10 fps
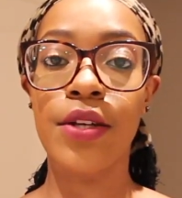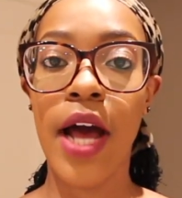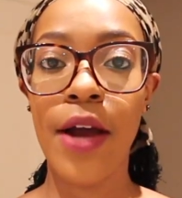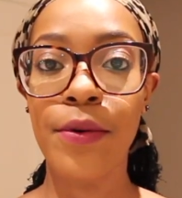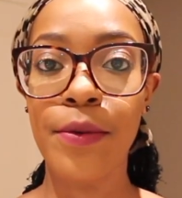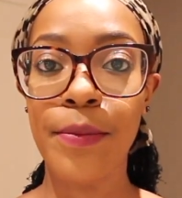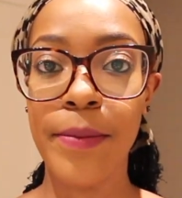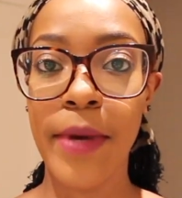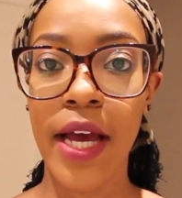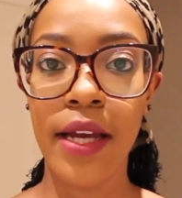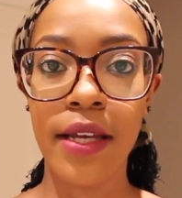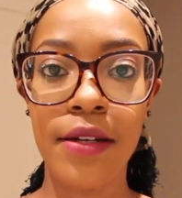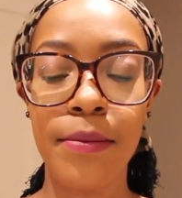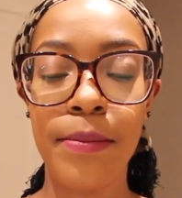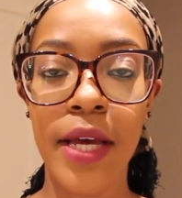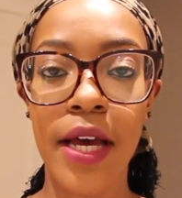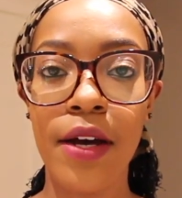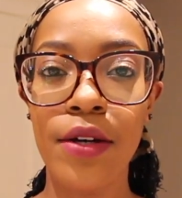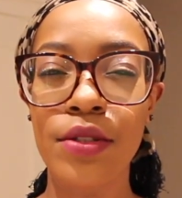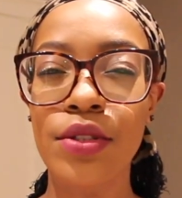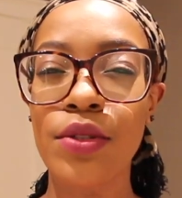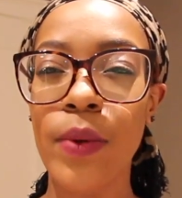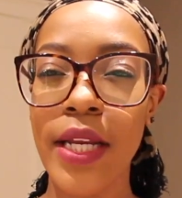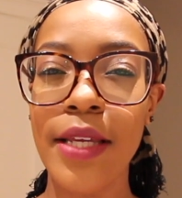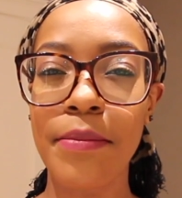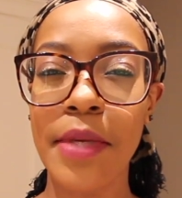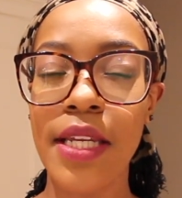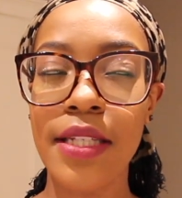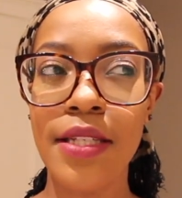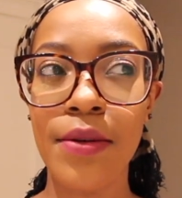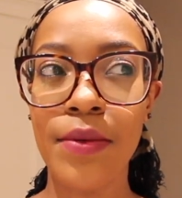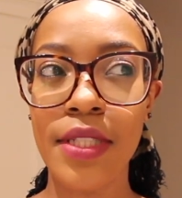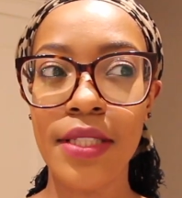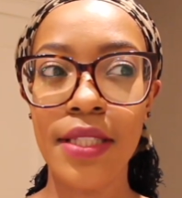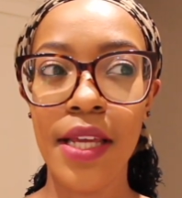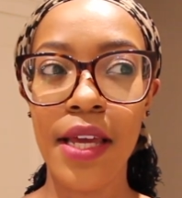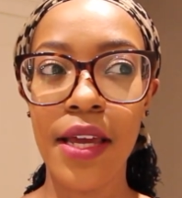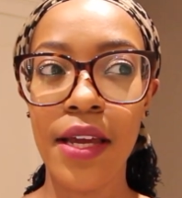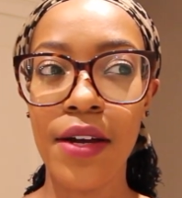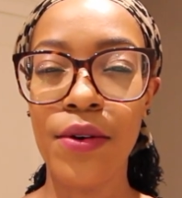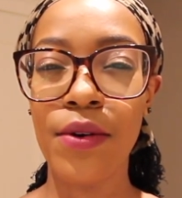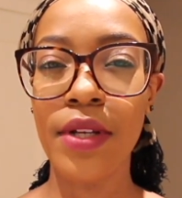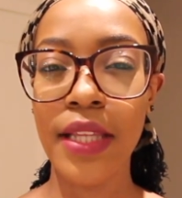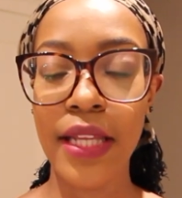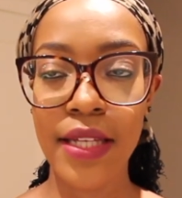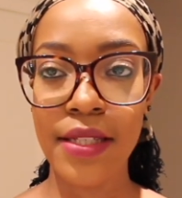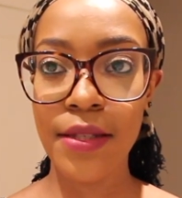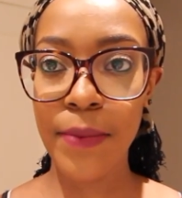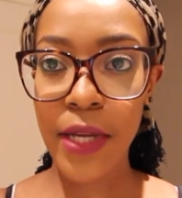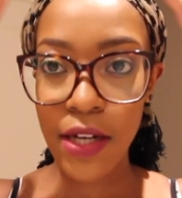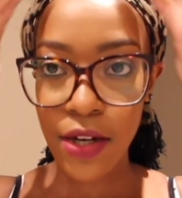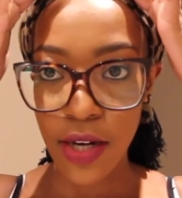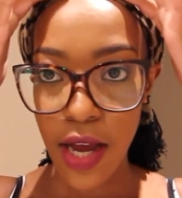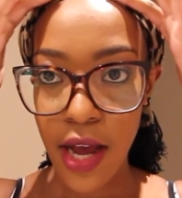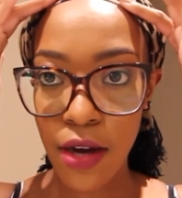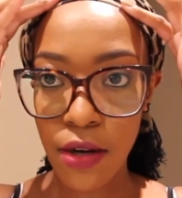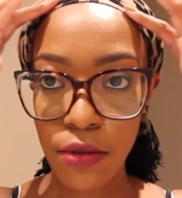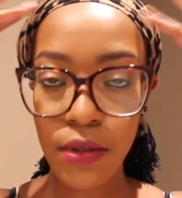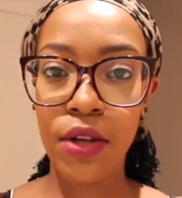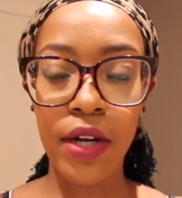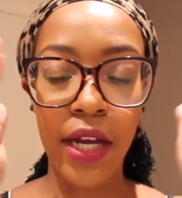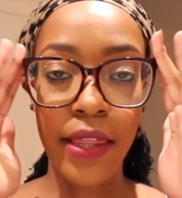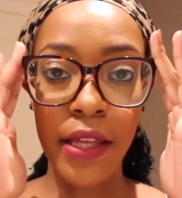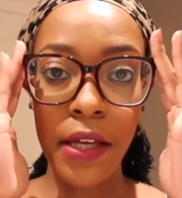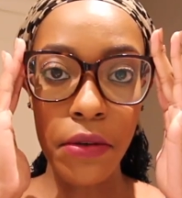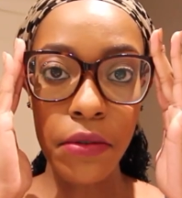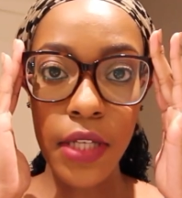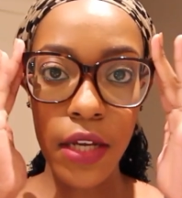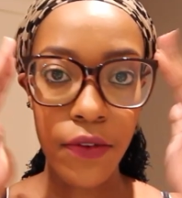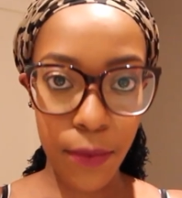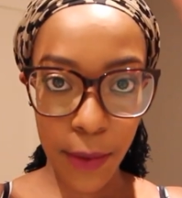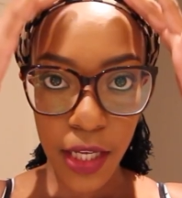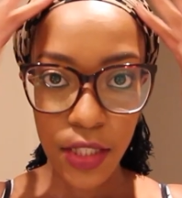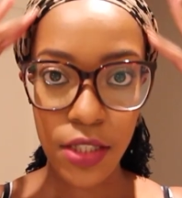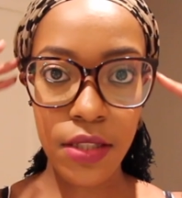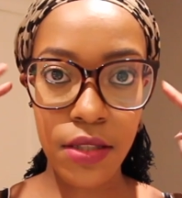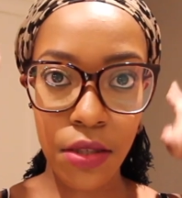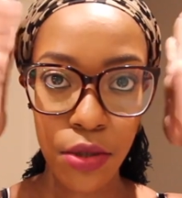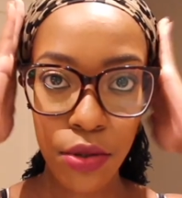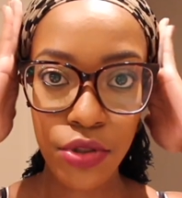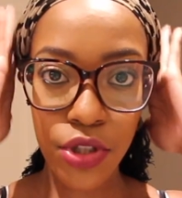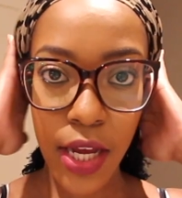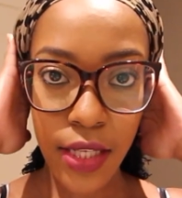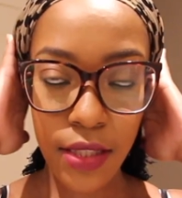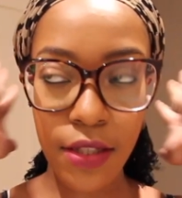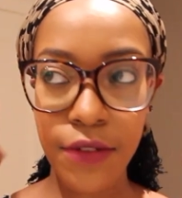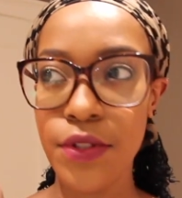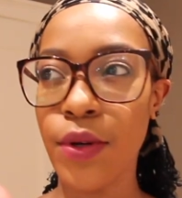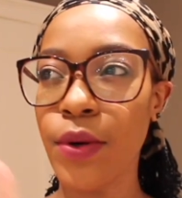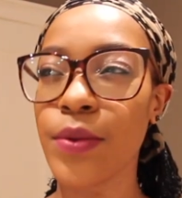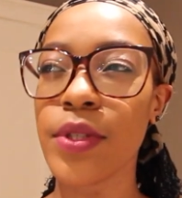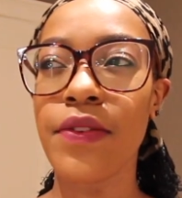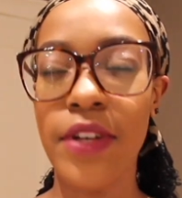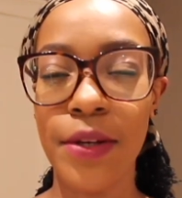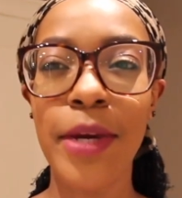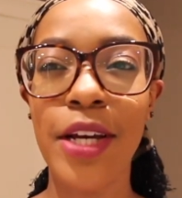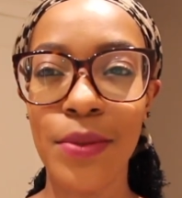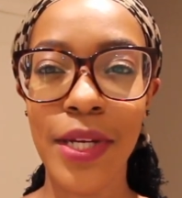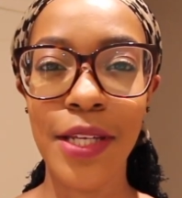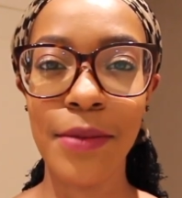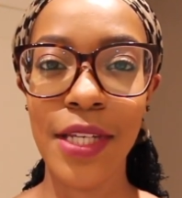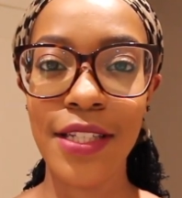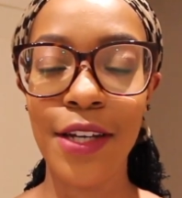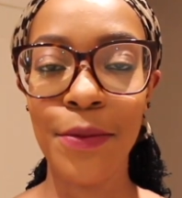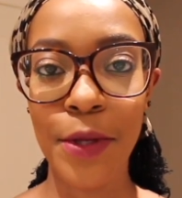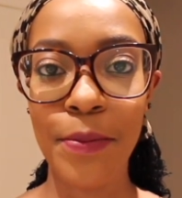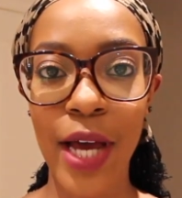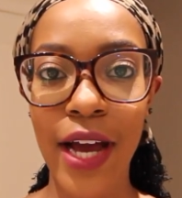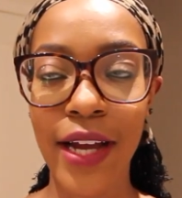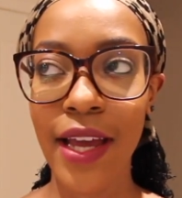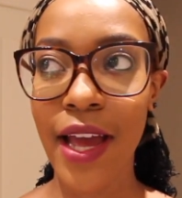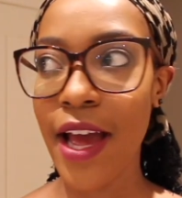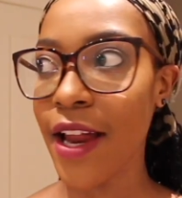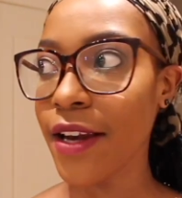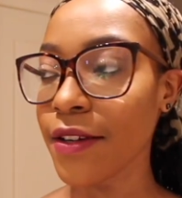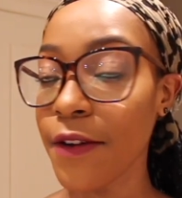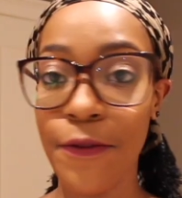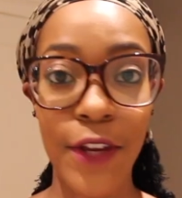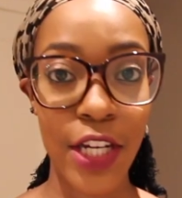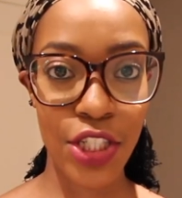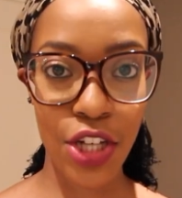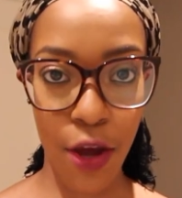so I will be back in about 20 minutes, I want to say, or less, depending on how long I think it would take for my edges to, you know, dry and stuff. So we'll give it about 20 minutes. I'll be back and finish